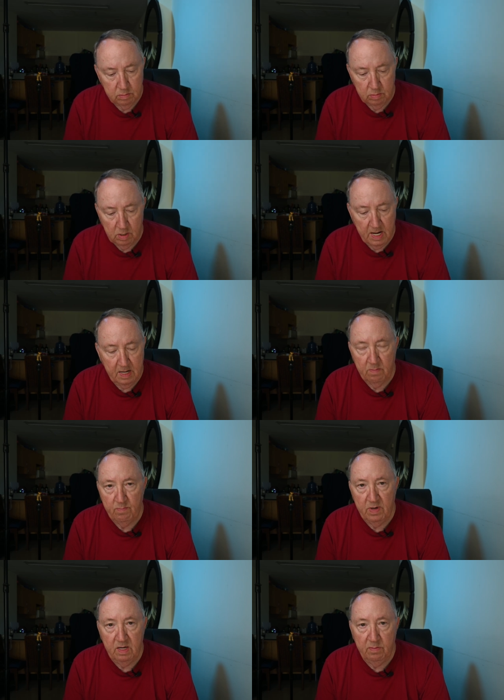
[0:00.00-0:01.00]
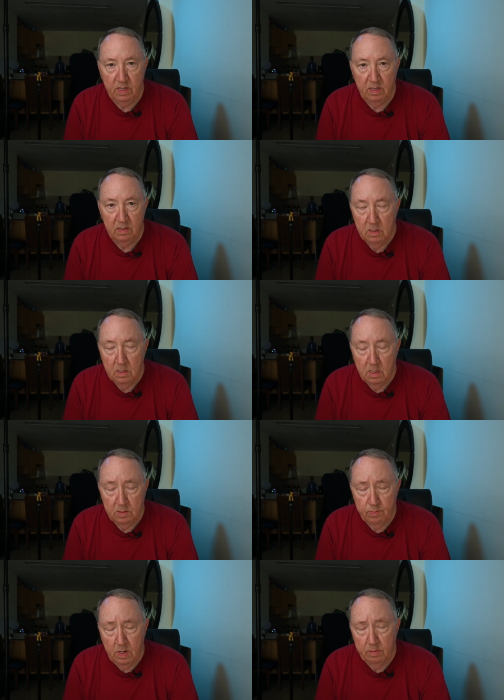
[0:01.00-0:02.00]
like a baby. I
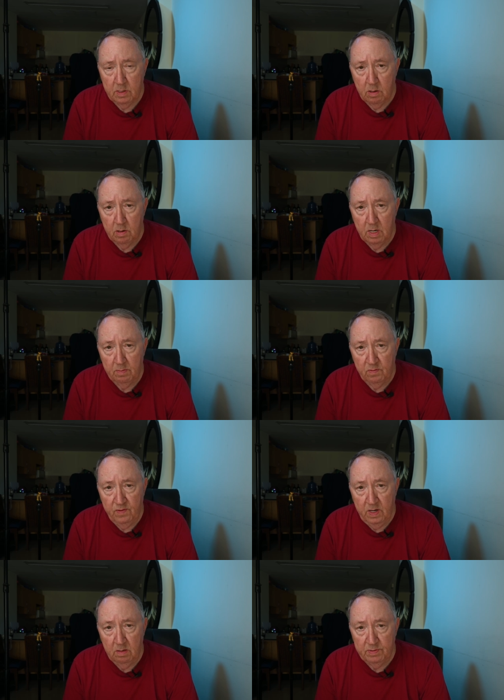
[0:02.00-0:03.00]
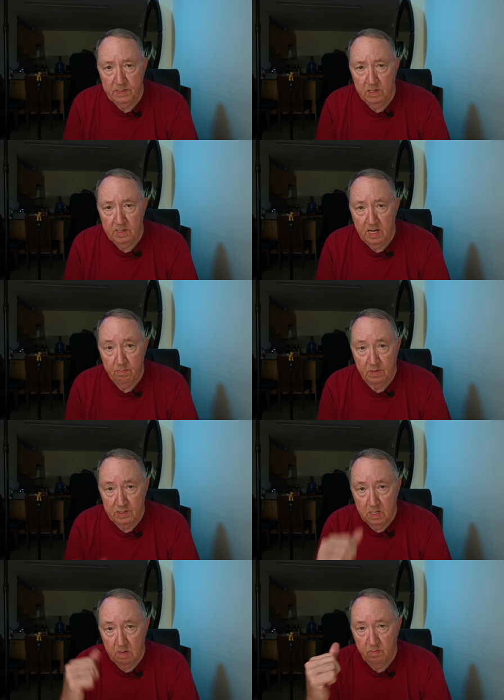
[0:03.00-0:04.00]
was probably curled up in the fetal position, had my
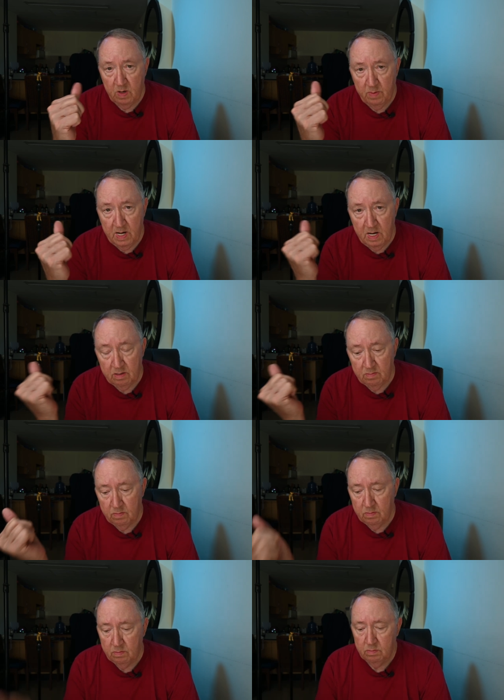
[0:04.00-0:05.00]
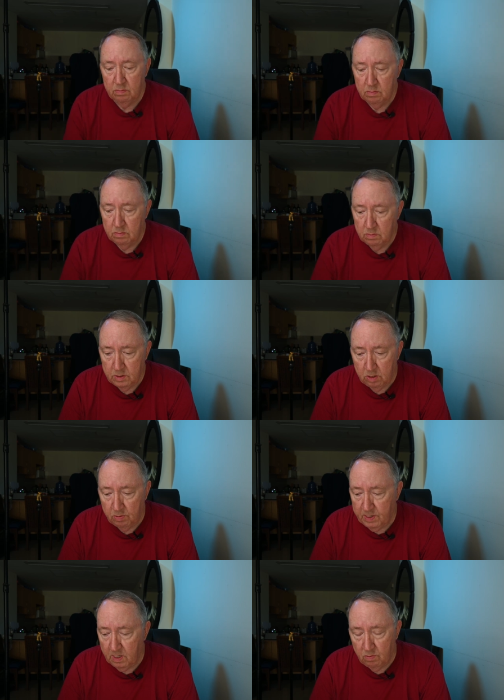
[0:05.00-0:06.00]
thumb in my mouth.
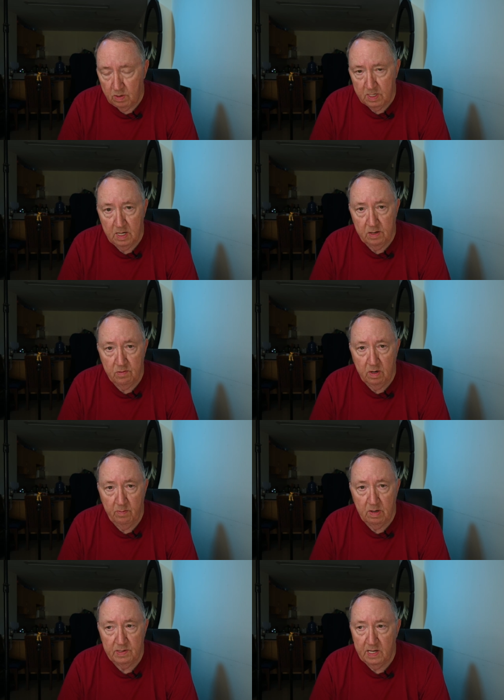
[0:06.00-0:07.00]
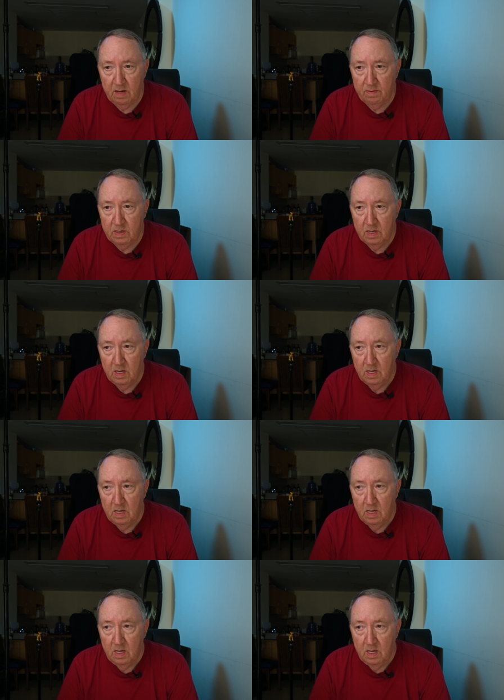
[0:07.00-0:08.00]
Don't tell them what kind of dream I was having.
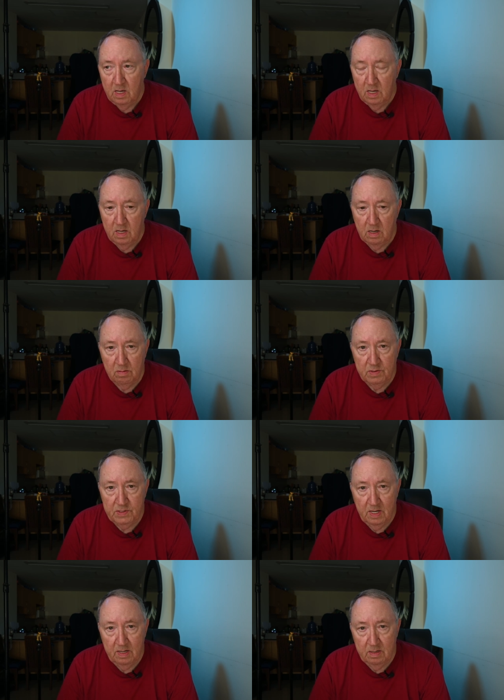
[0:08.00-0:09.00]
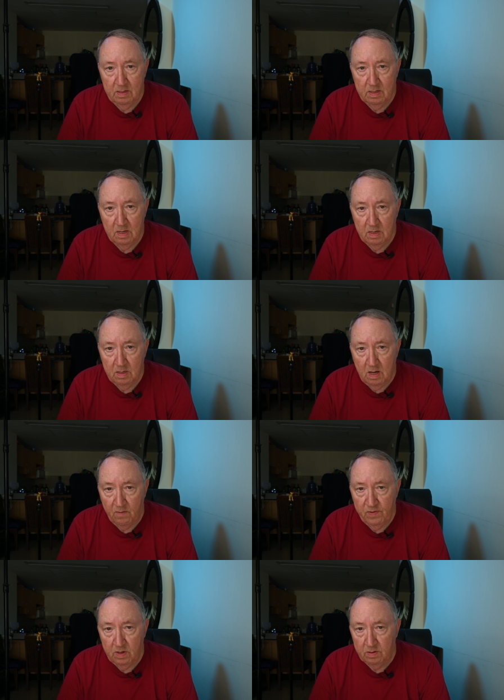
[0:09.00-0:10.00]
And all of a sudden, I
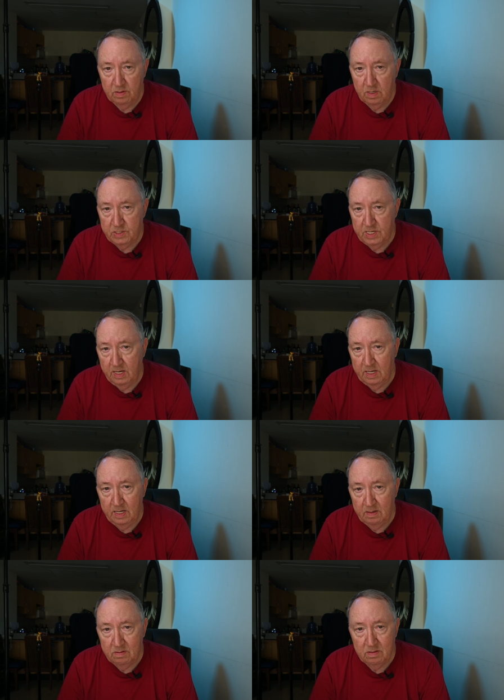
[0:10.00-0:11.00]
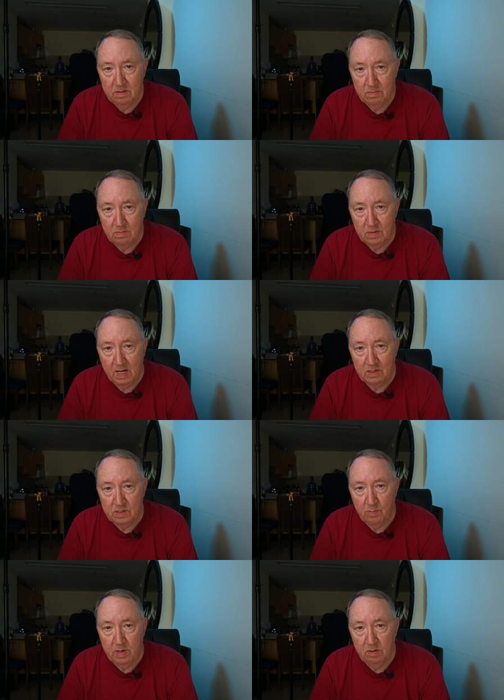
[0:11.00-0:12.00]
felt a shaking, like
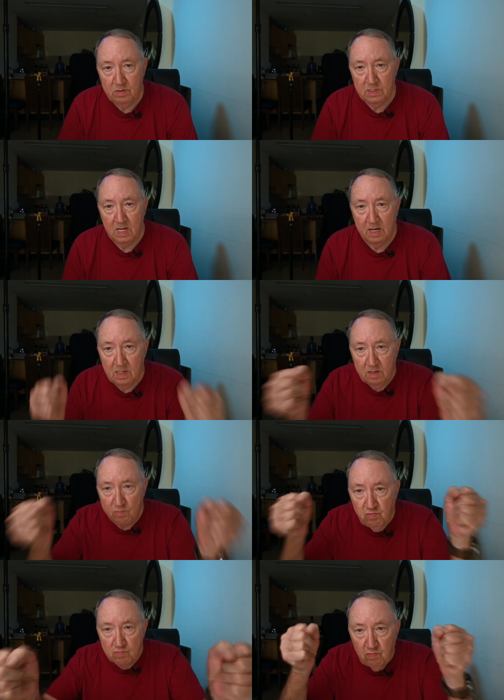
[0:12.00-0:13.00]
somebody was actually